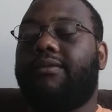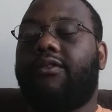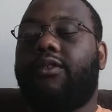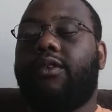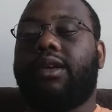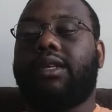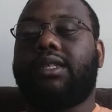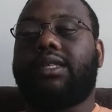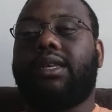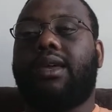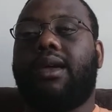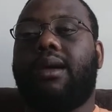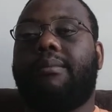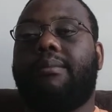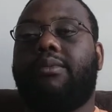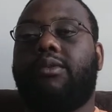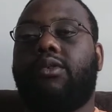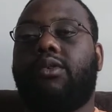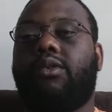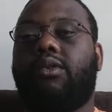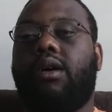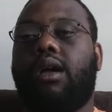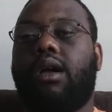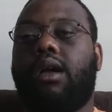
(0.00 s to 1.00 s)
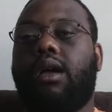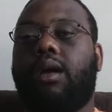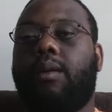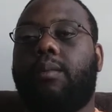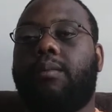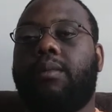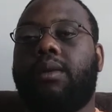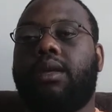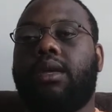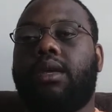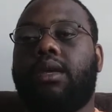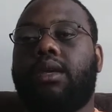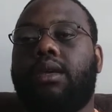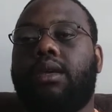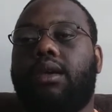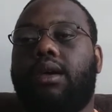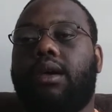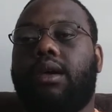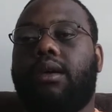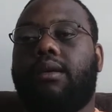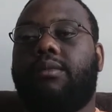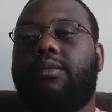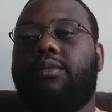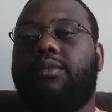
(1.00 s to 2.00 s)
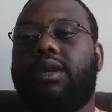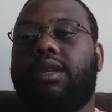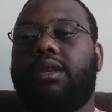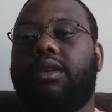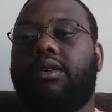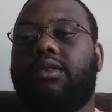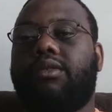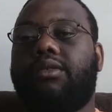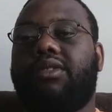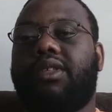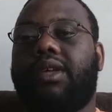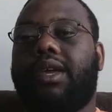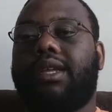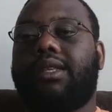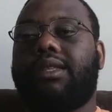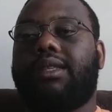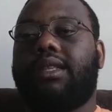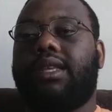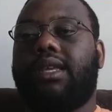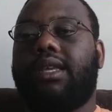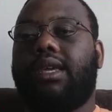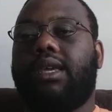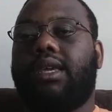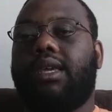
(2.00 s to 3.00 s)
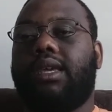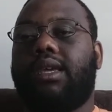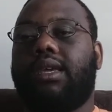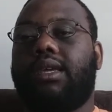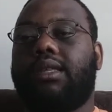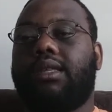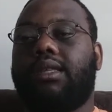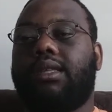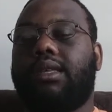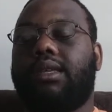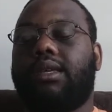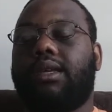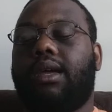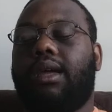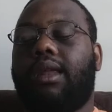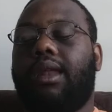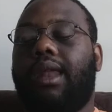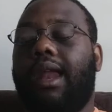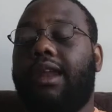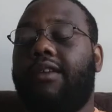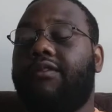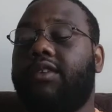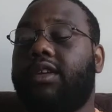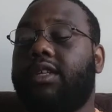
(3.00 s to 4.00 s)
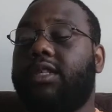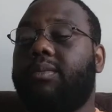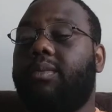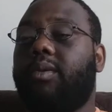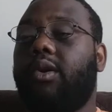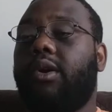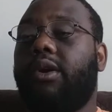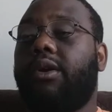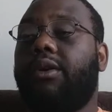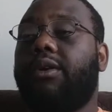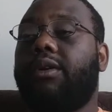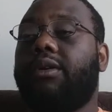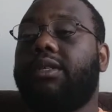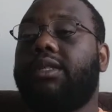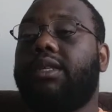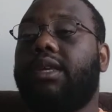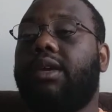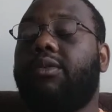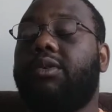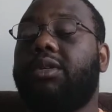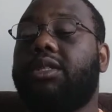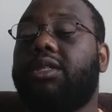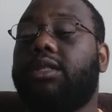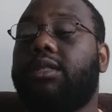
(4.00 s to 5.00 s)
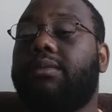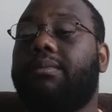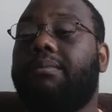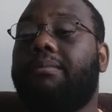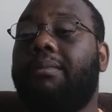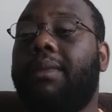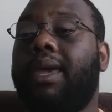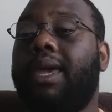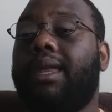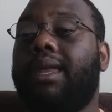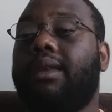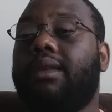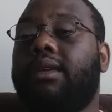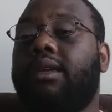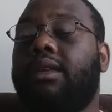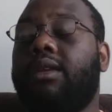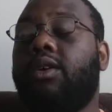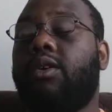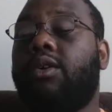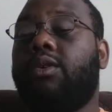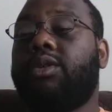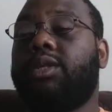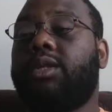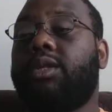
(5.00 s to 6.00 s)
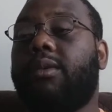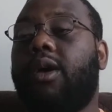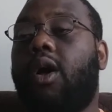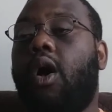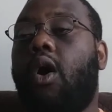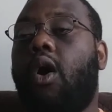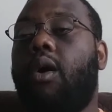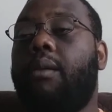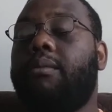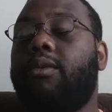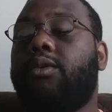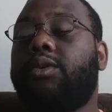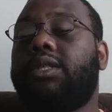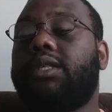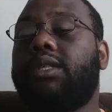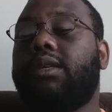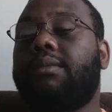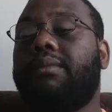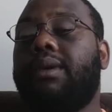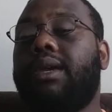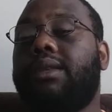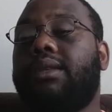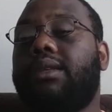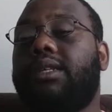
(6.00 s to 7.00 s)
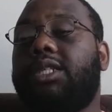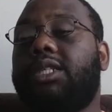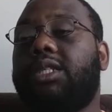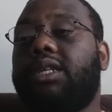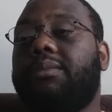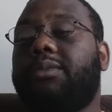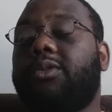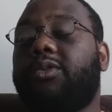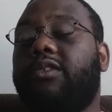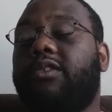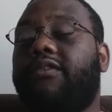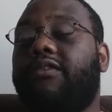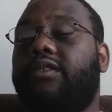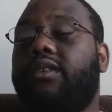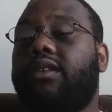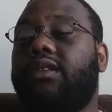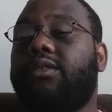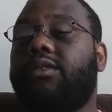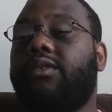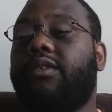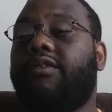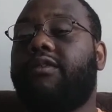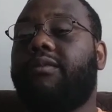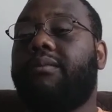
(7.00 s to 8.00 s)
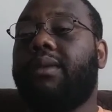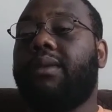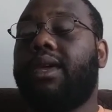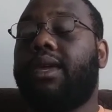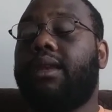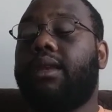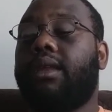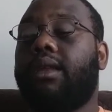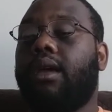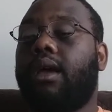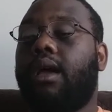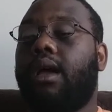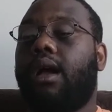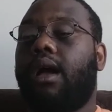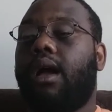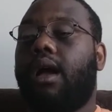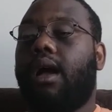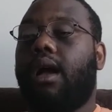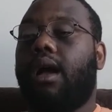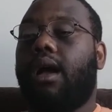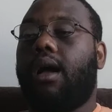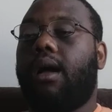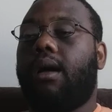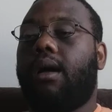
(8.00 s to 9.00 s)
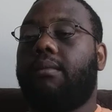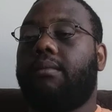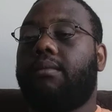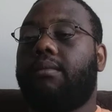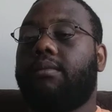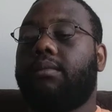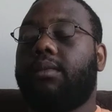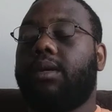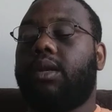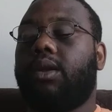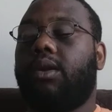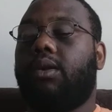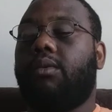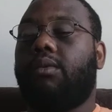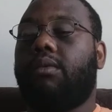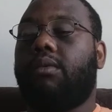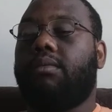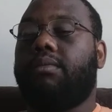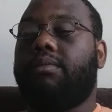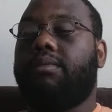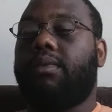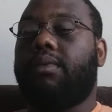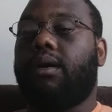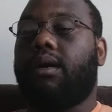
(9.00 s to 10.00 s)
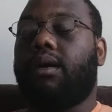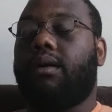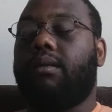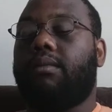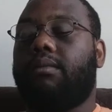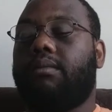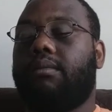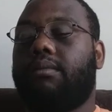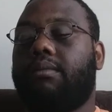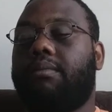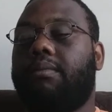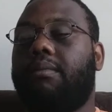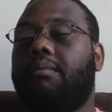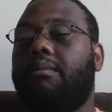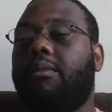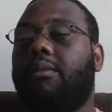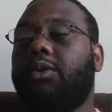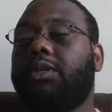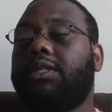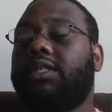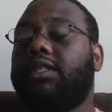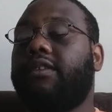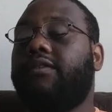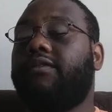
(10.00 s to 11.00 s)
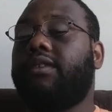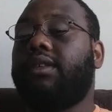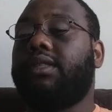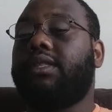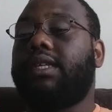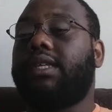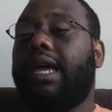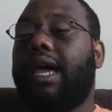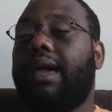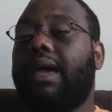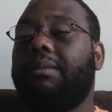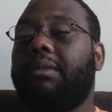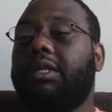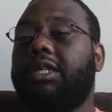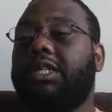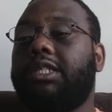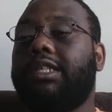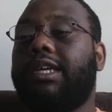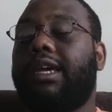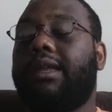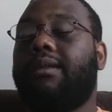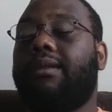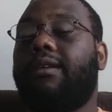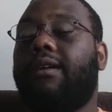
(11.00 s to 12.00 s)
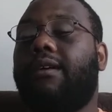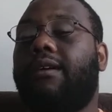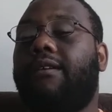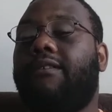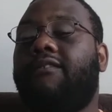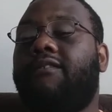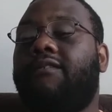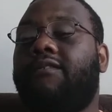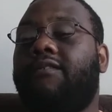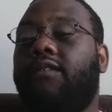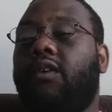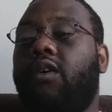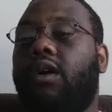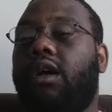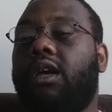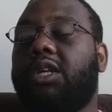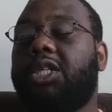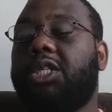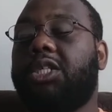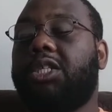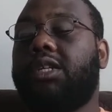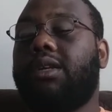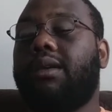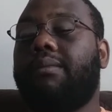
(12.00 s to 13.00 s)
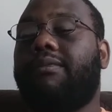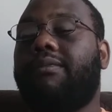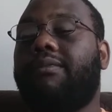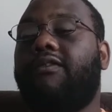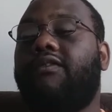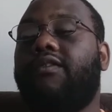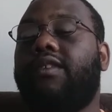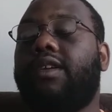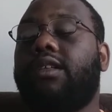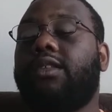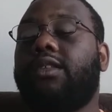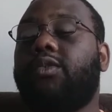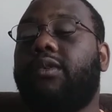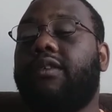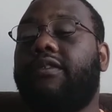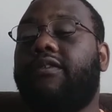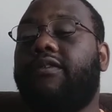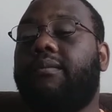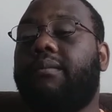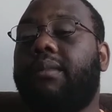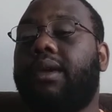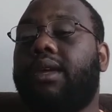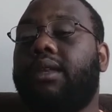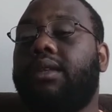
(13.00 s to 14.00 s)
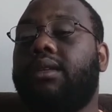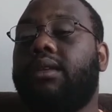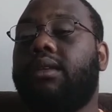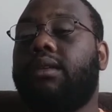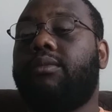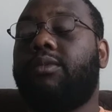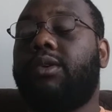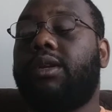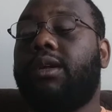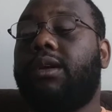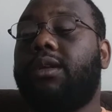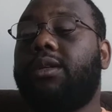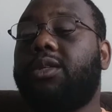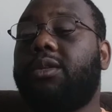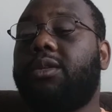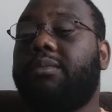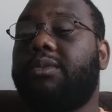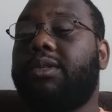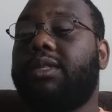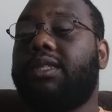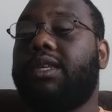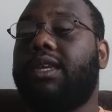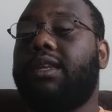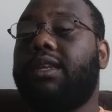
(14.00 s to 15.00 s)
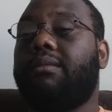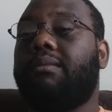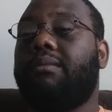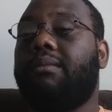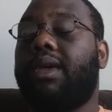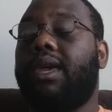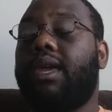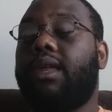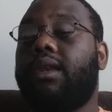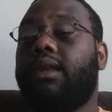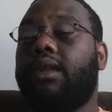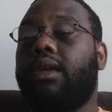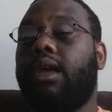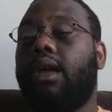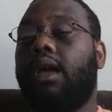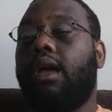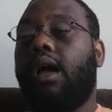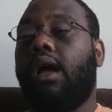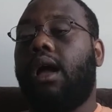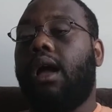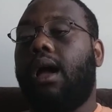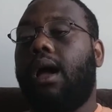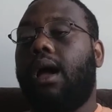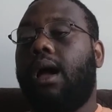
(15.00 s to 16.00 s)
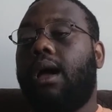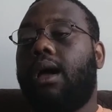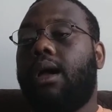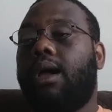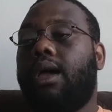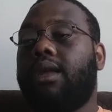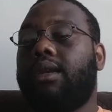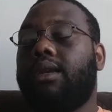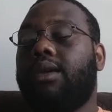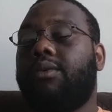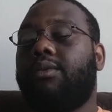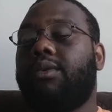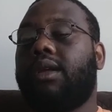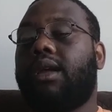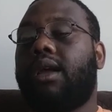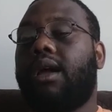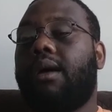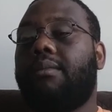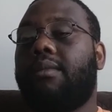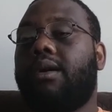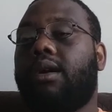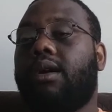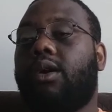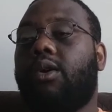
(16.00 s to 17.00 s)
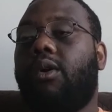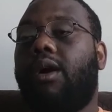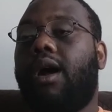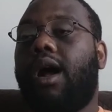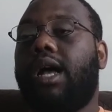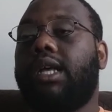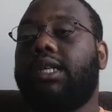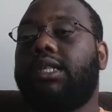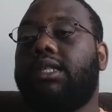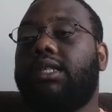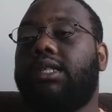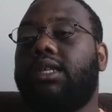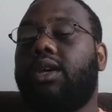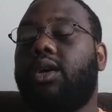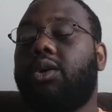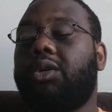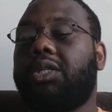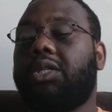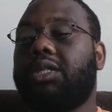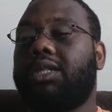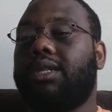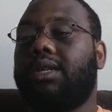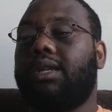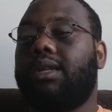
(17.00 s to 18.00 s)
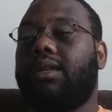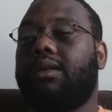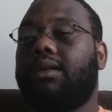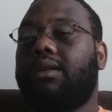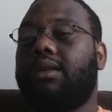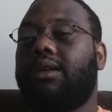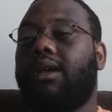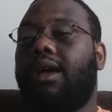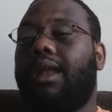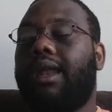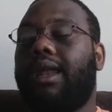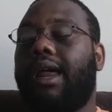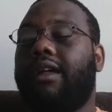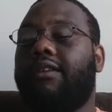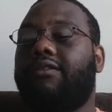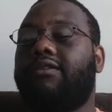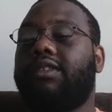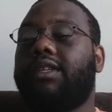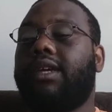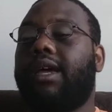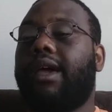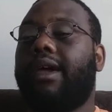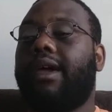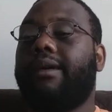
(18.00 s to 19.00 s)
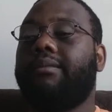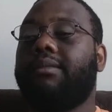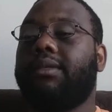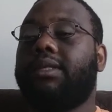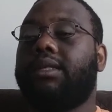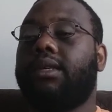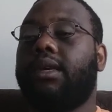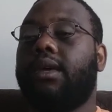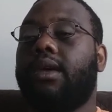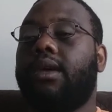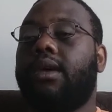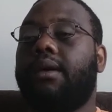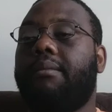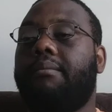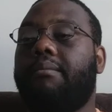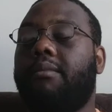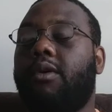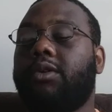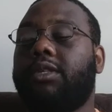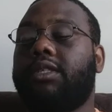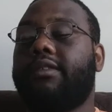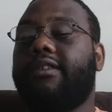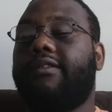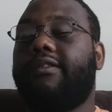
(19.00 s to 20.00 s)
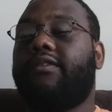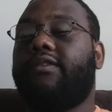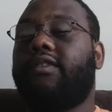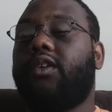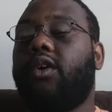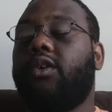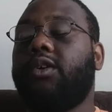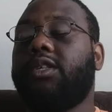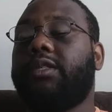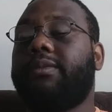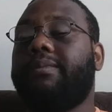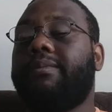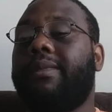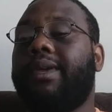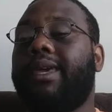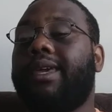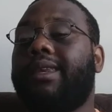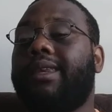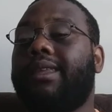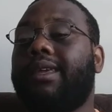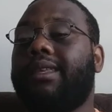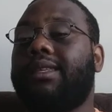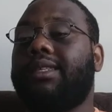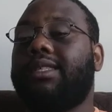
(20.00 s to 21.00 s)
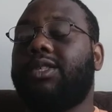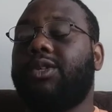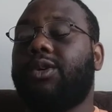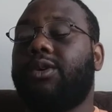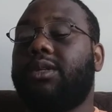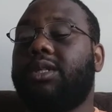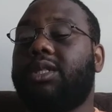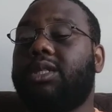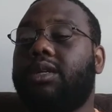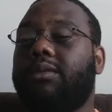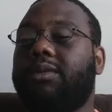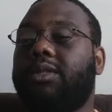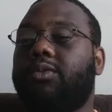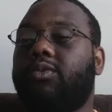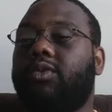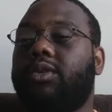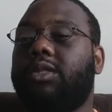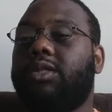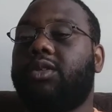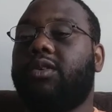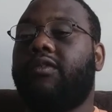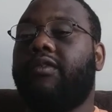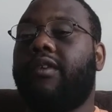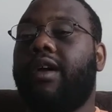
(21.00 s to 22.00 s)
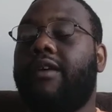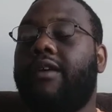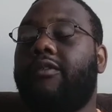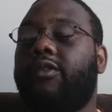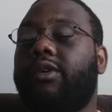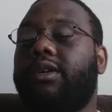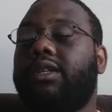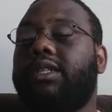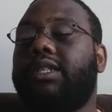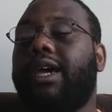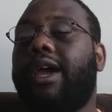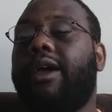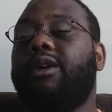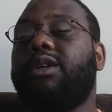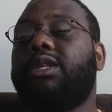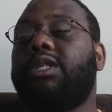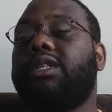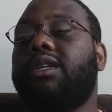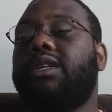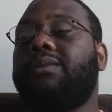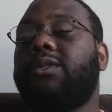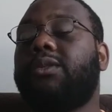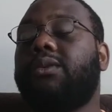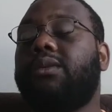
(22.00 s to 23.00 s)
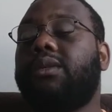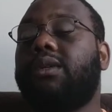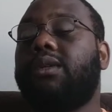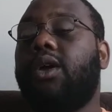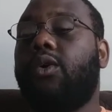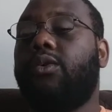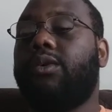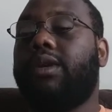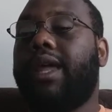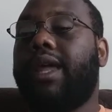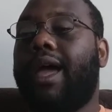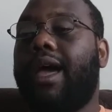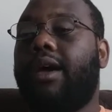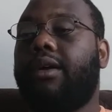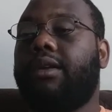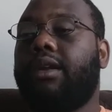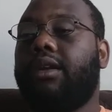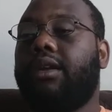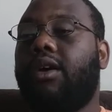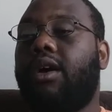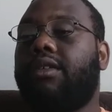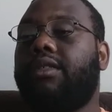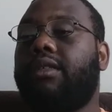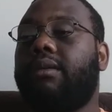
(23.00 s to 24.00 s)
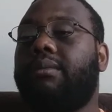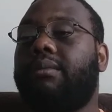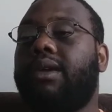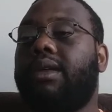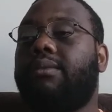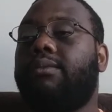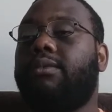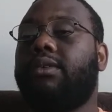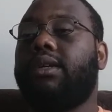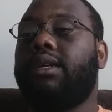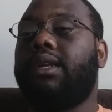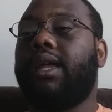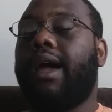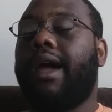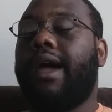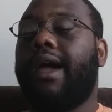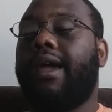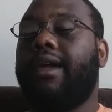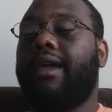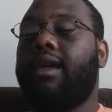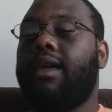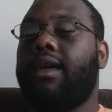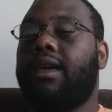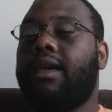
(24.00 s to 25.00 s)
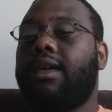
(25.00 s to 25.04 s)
For example, um, uh, we know that the, the a lot of explorers, it was just men, you know, it was all mostly men. The ships were filled with men. Um, you know, um, most of the time you just had a, full, a ship filled with men 100% men uh, and they would come across the ocean and a lot of times most of those men in certain ships wouldn't survive, or entire ships would go down and all the men would die.